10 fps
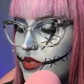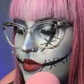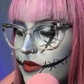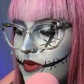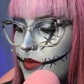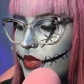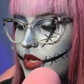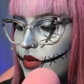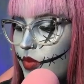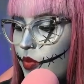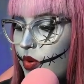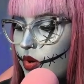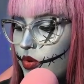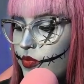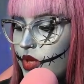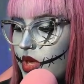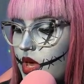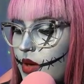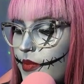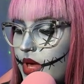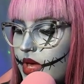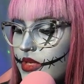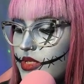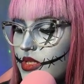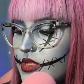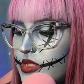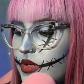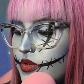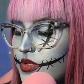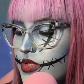and her family in a mobile home, my ex and this younger